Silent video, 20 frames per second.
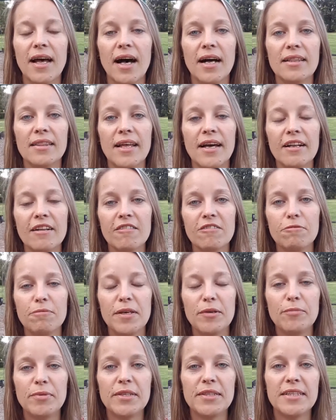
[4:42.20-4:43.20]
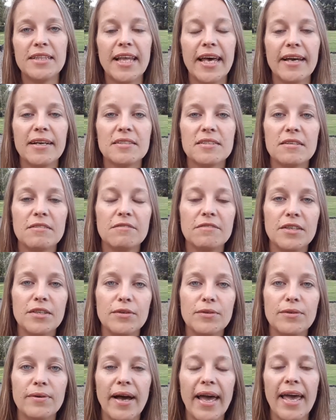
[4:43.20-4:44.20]
A lot of people like to
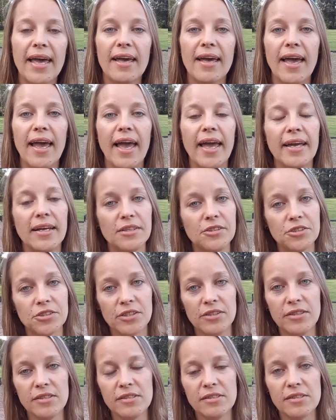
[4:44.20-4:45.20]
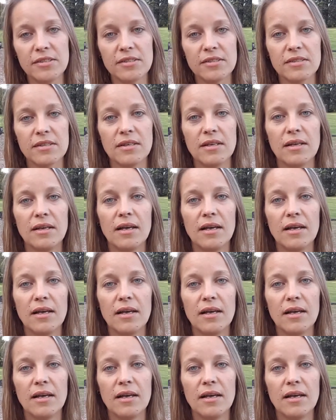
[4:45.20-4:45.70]
view angels.